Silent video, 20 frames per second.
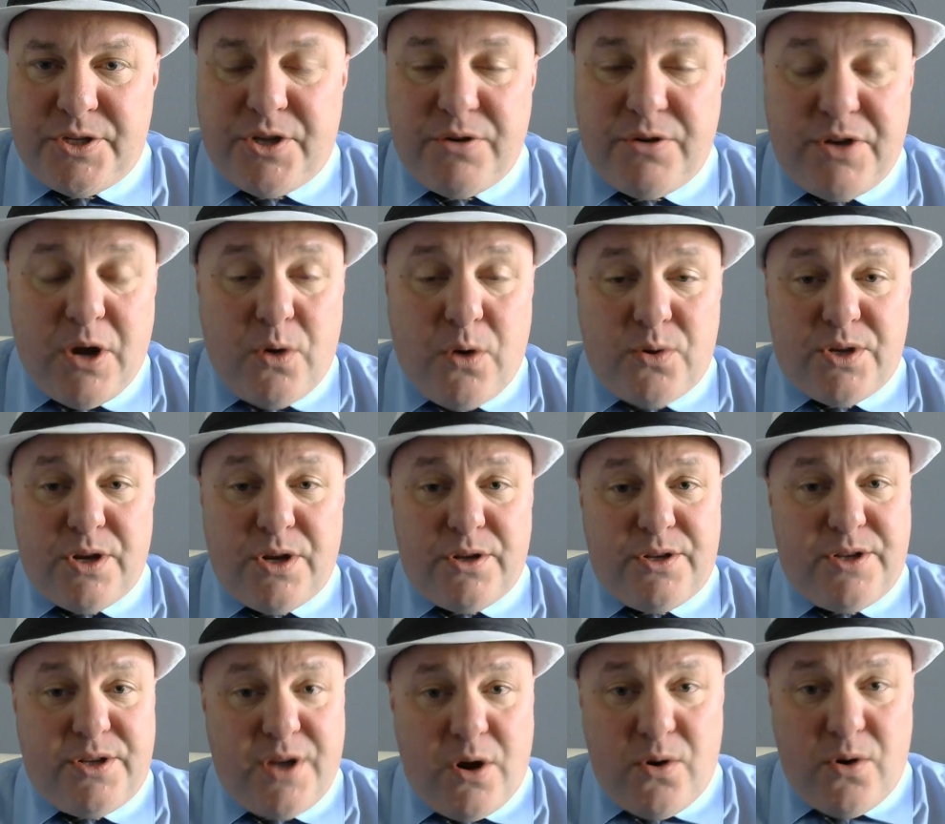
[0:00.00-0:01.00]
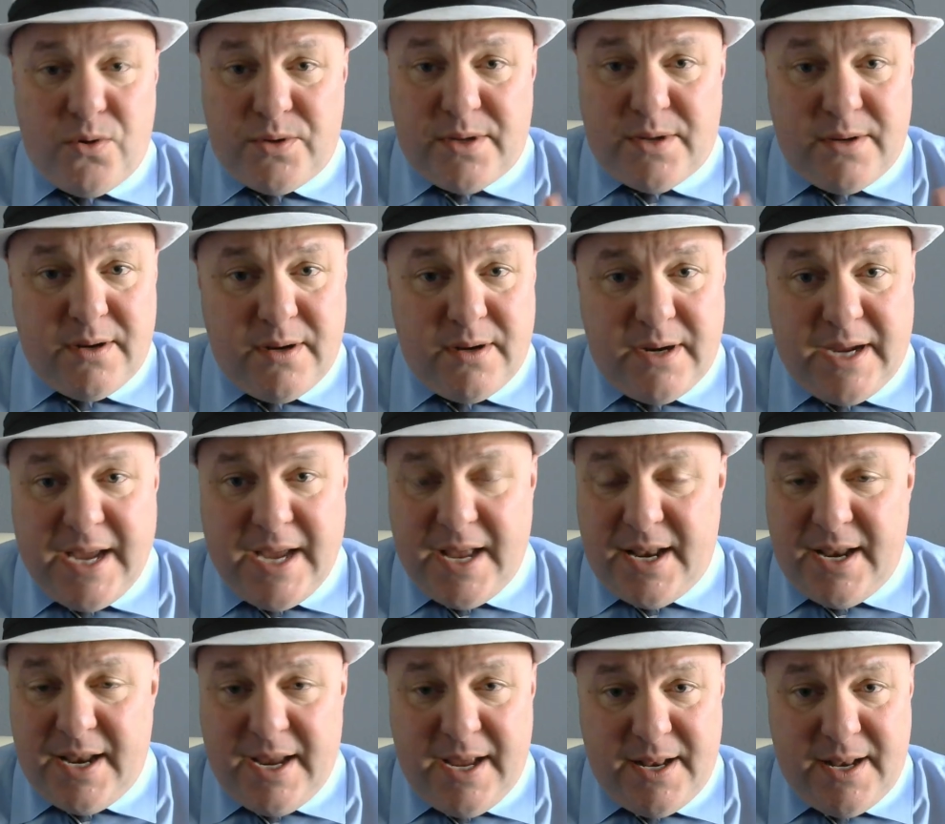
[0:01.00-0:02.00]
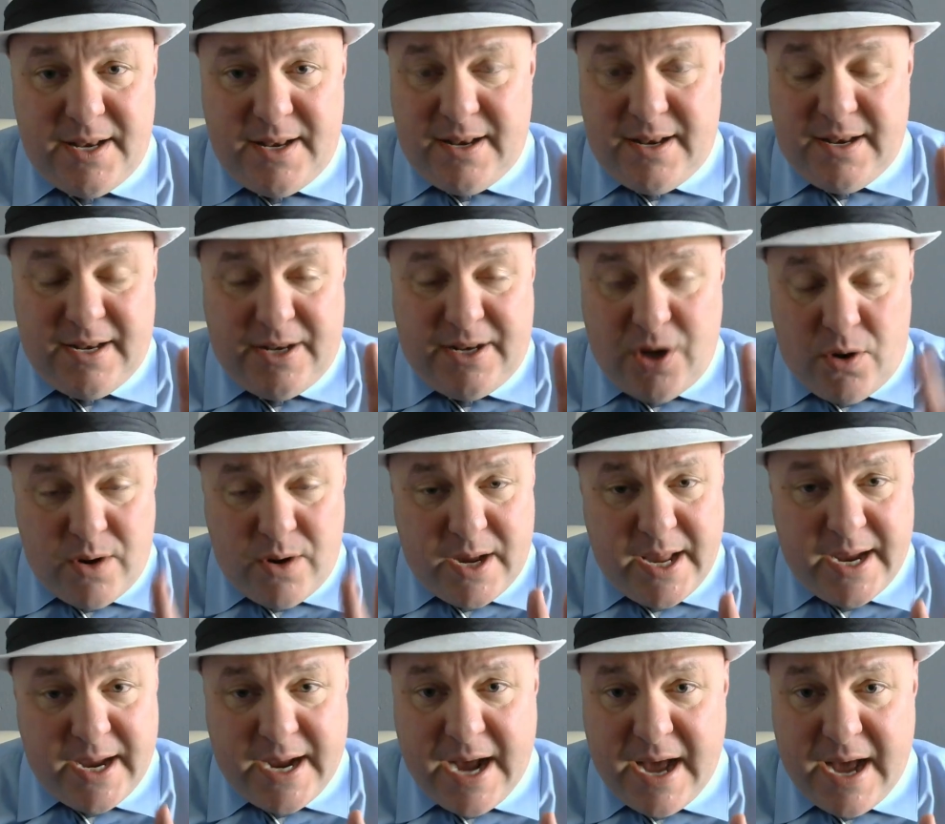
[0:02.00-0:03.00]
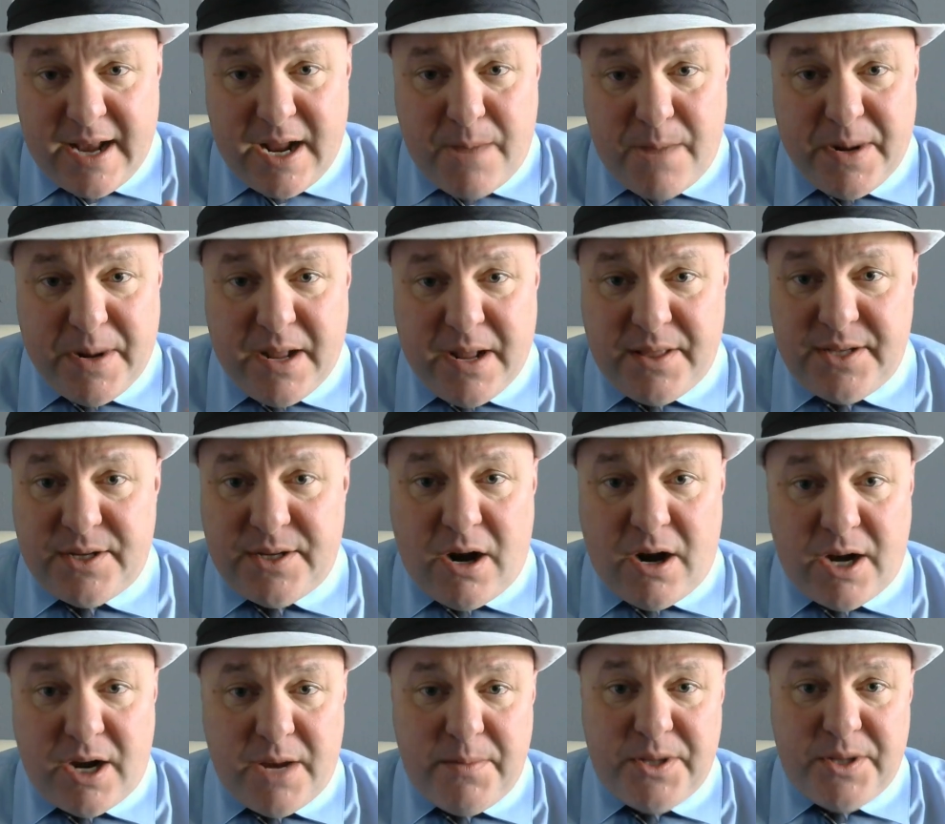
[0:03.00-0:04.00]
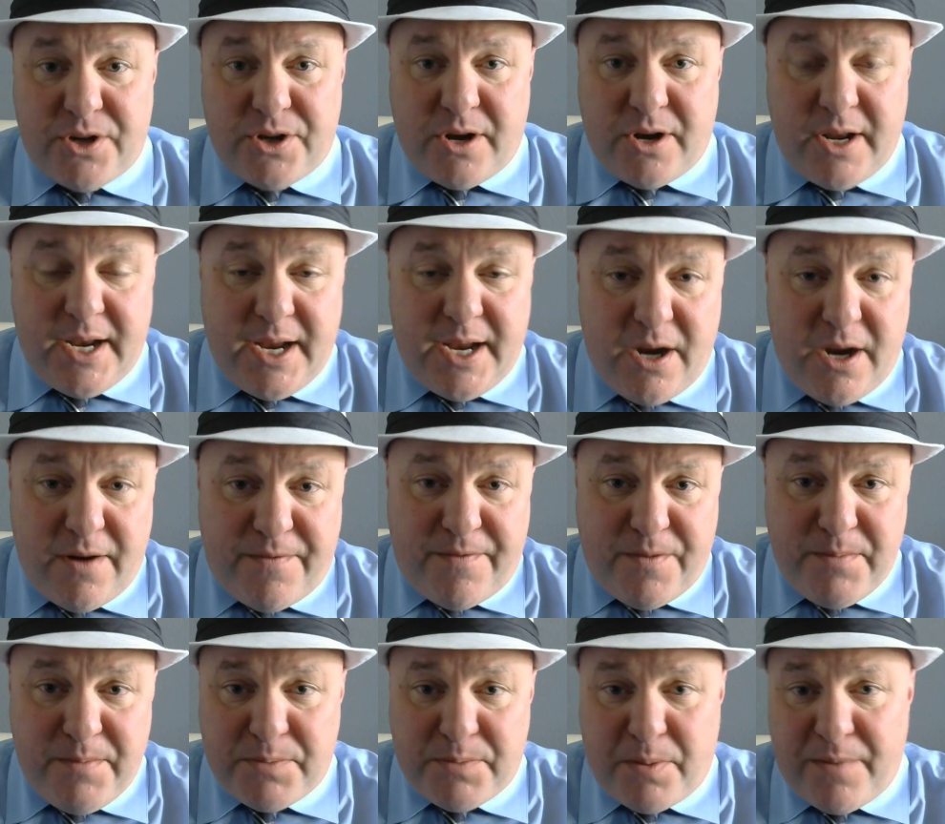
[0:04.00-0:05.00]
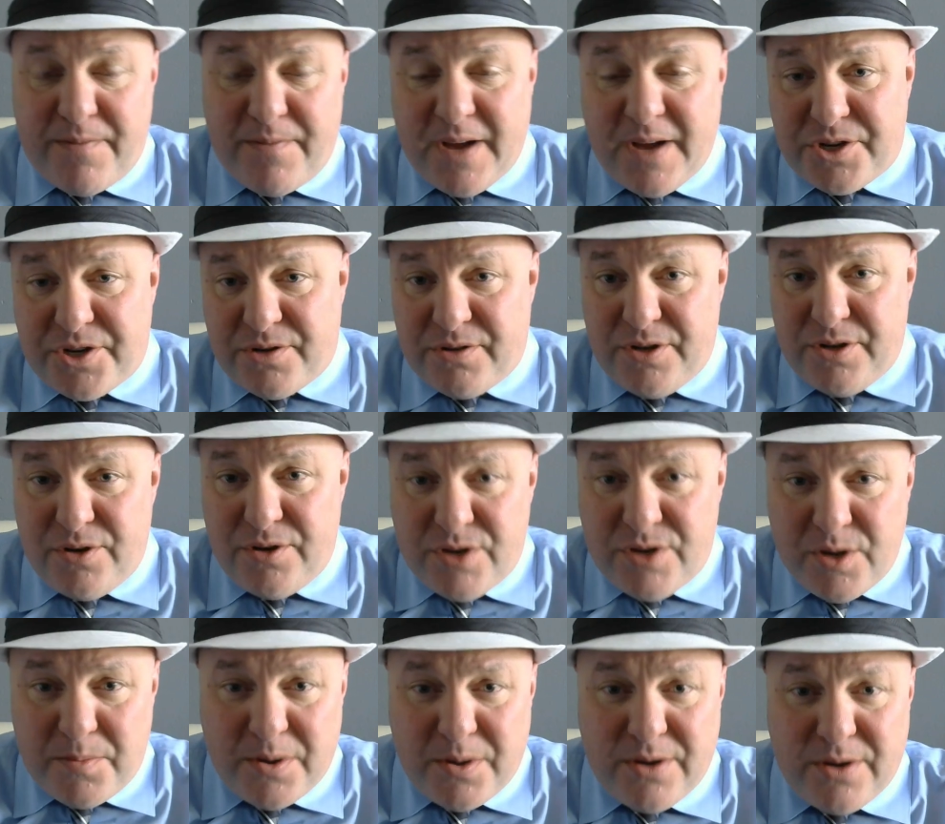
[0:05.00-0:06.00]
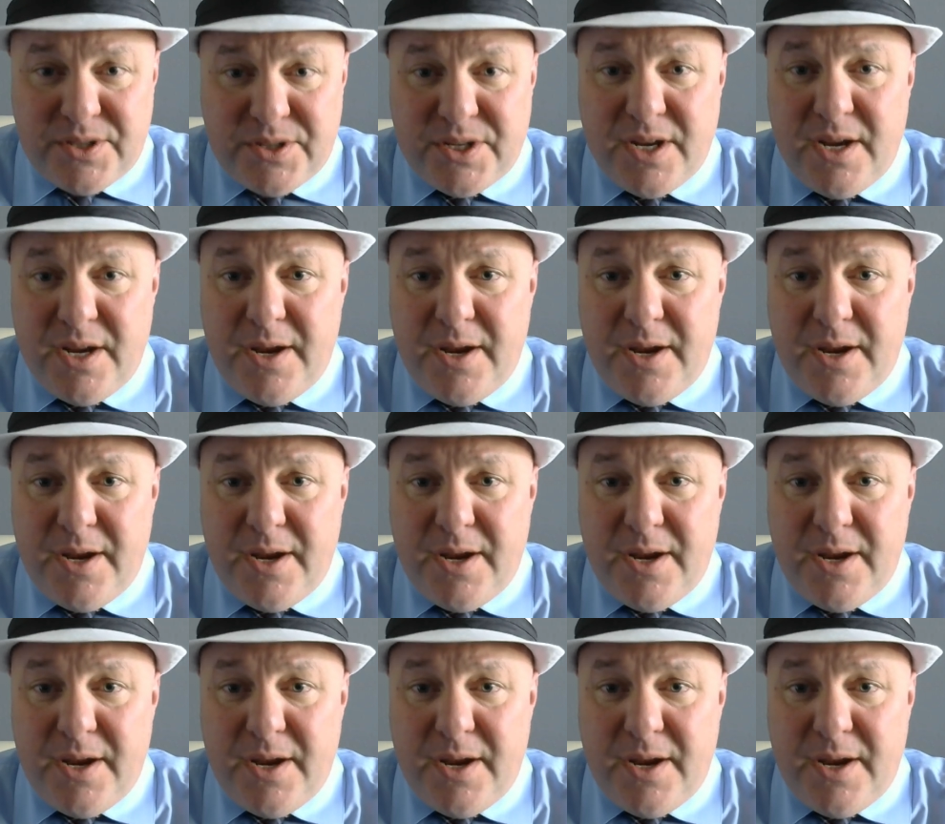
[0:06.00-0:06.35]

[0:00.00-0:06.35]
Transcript: So don't don't get in don't get caught up in all these arguments you're going to hear from these professional YouTubers,